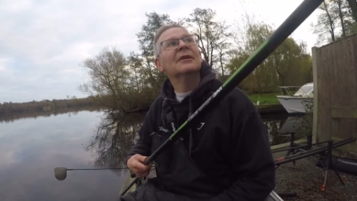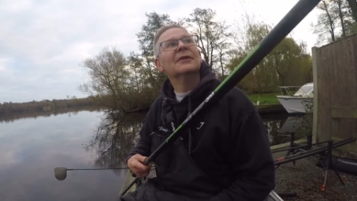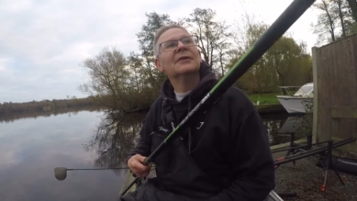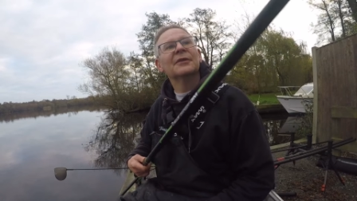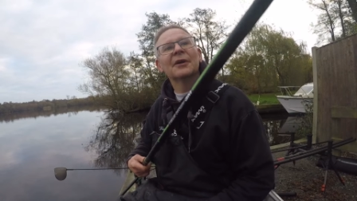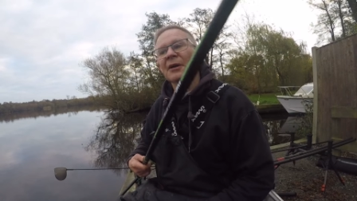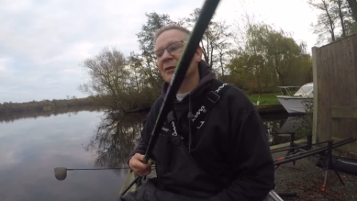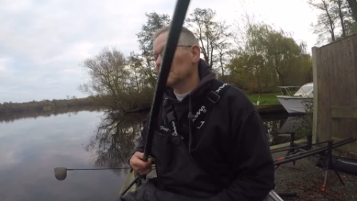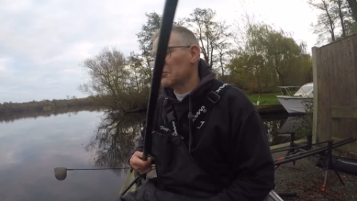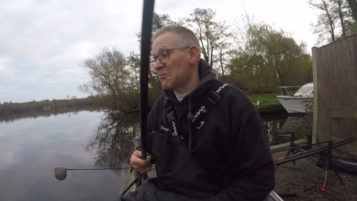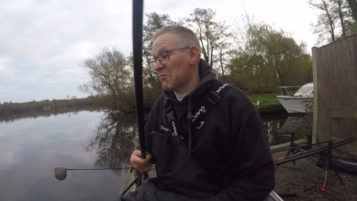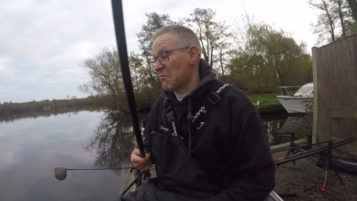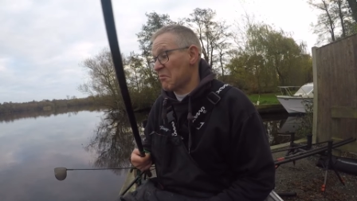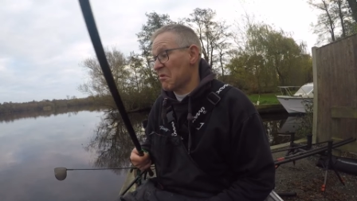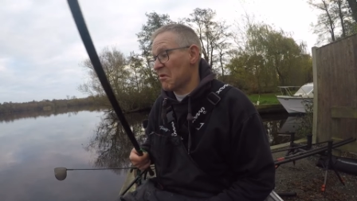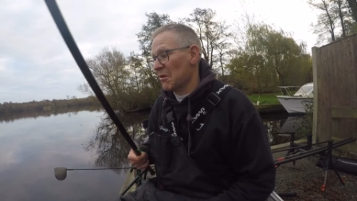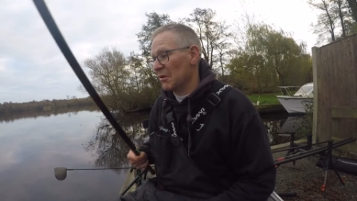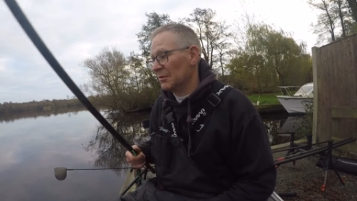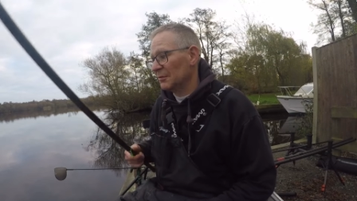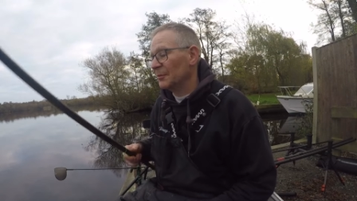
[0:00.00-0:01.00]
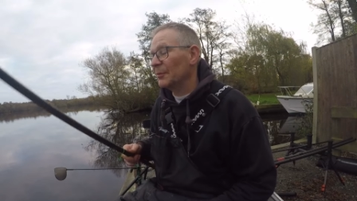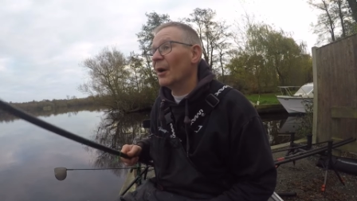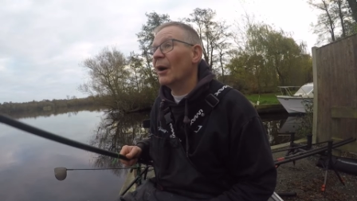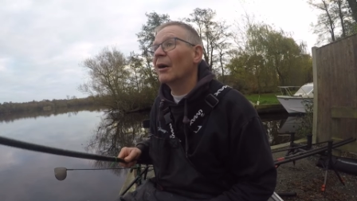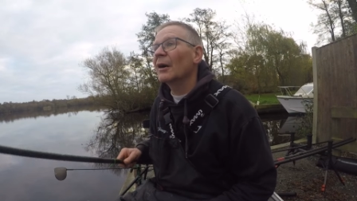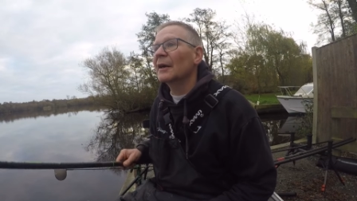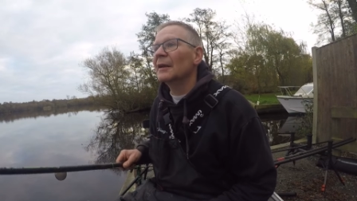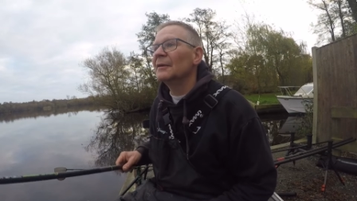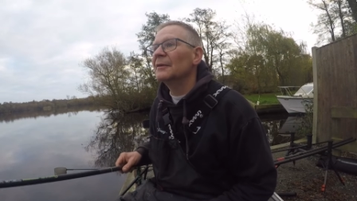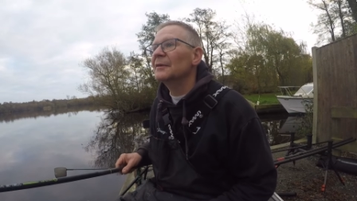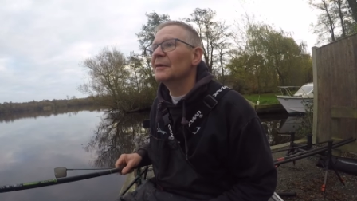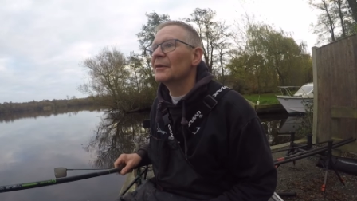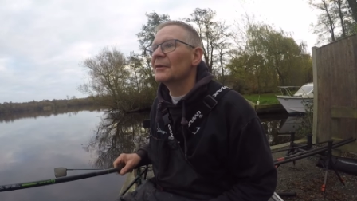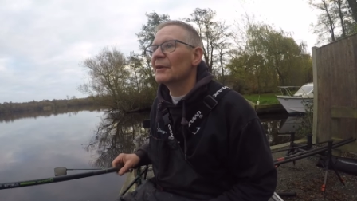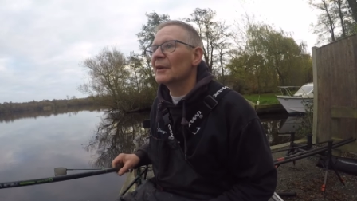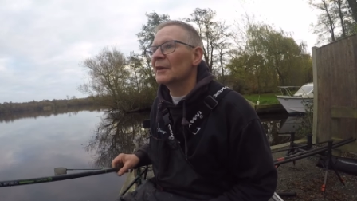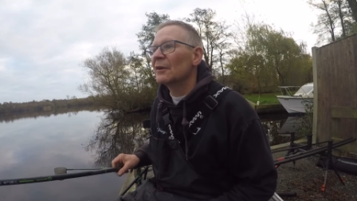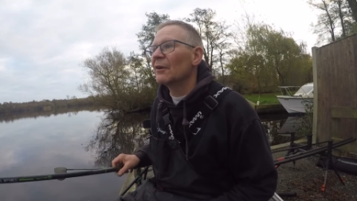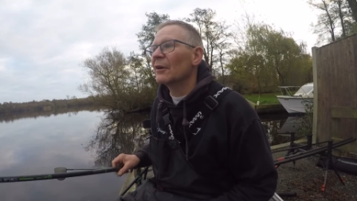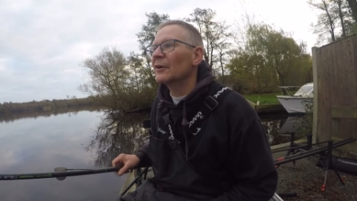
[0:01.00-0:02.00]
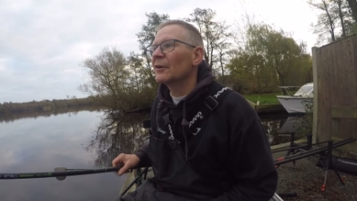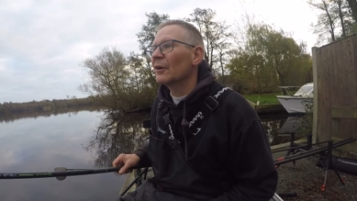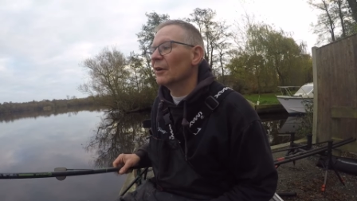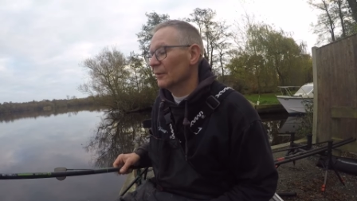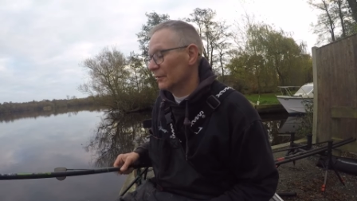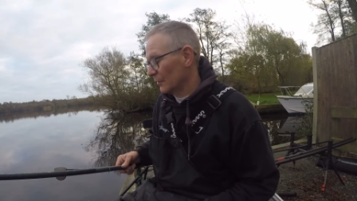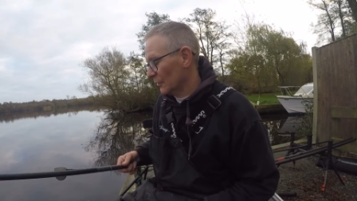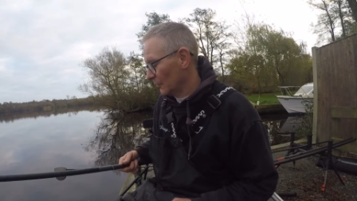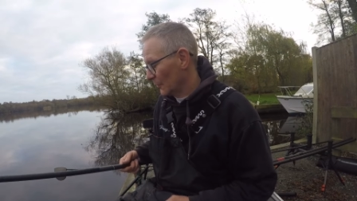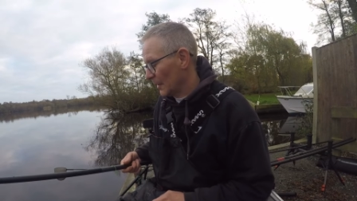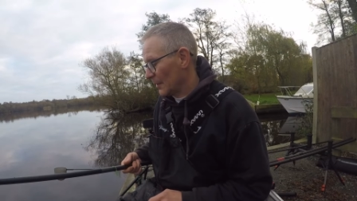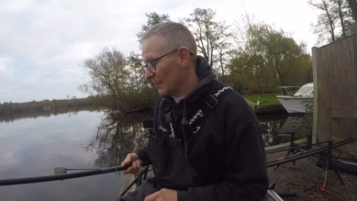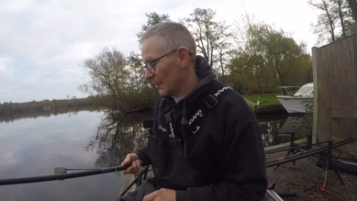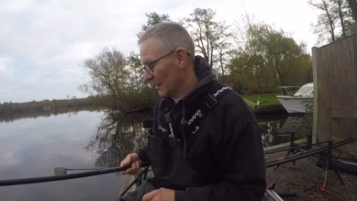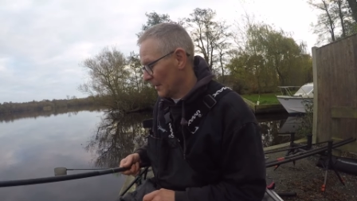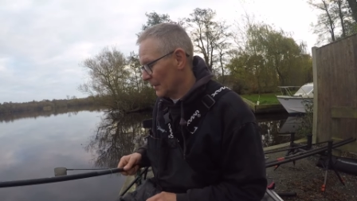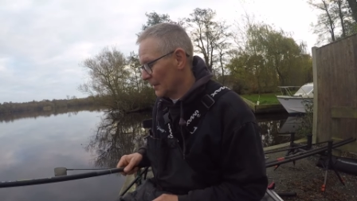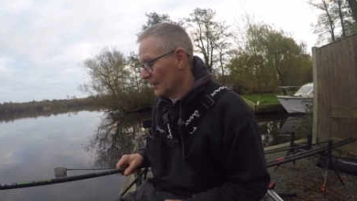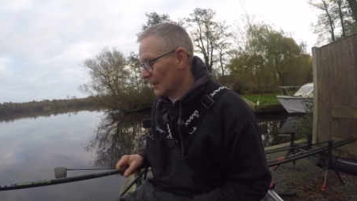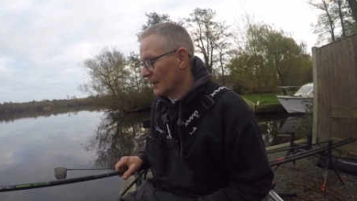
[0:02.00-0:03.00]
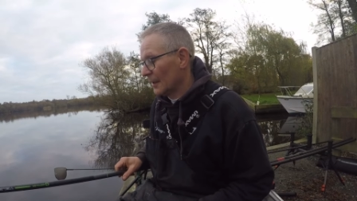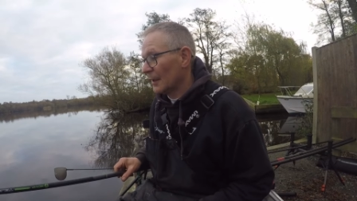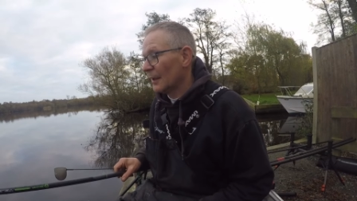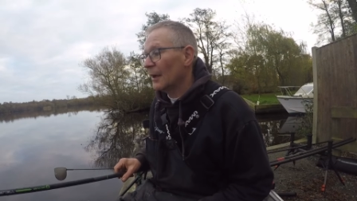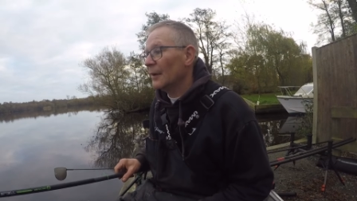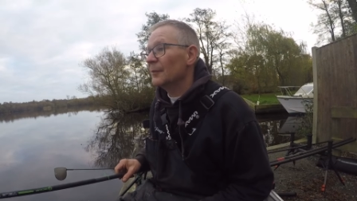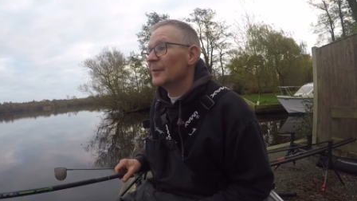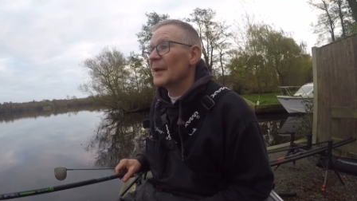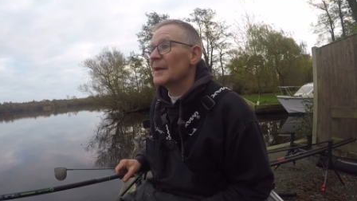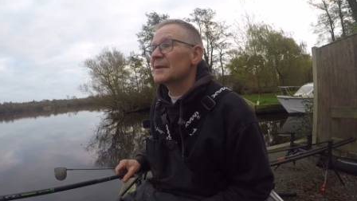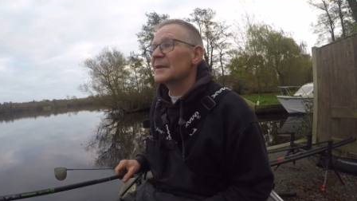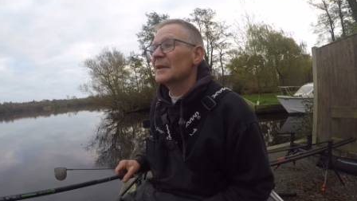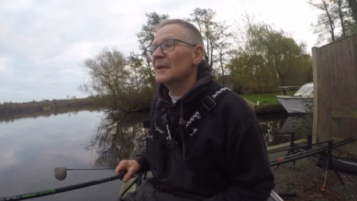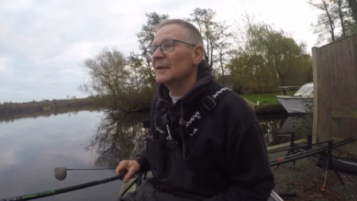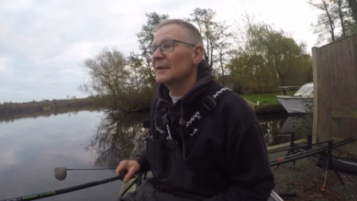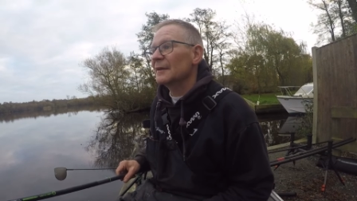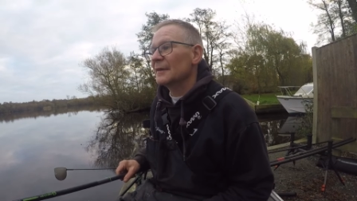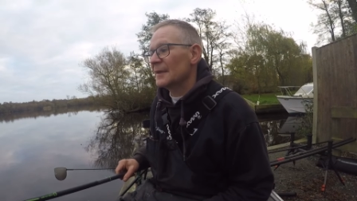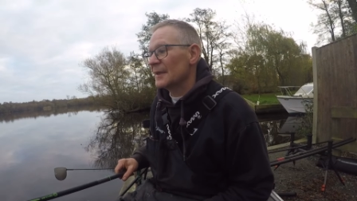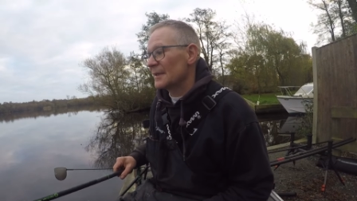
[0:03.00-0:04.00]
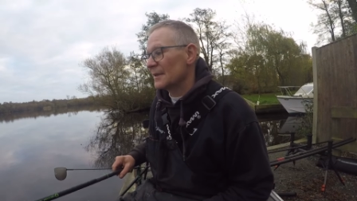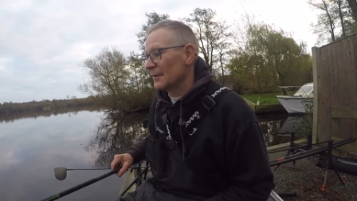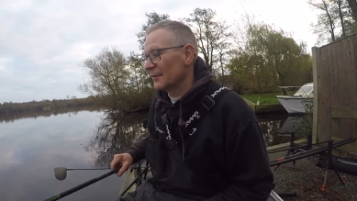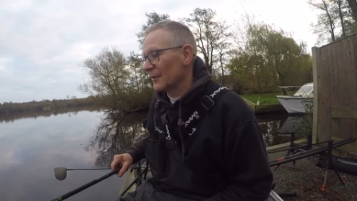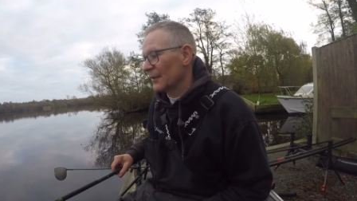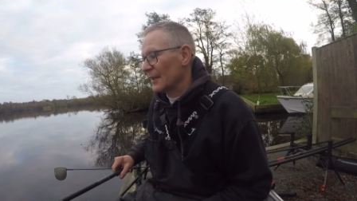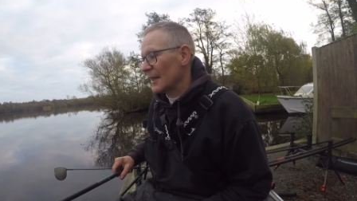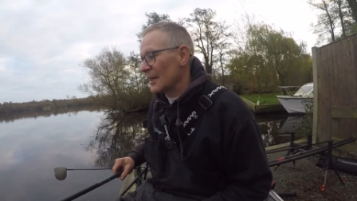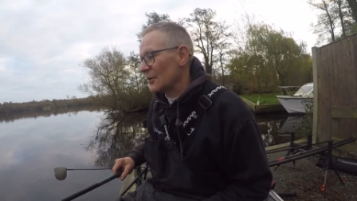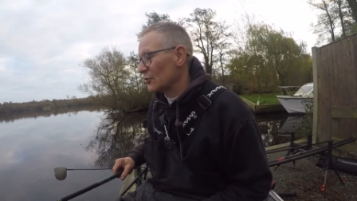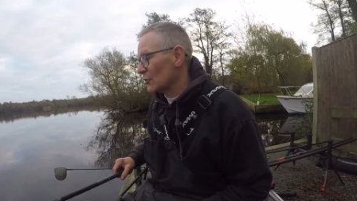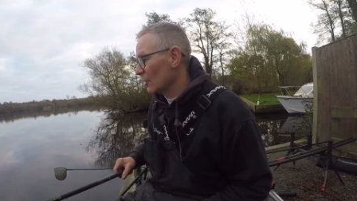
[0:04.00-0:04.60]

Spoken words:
So bargain, £3.99 for a whip. And basically this is for the edge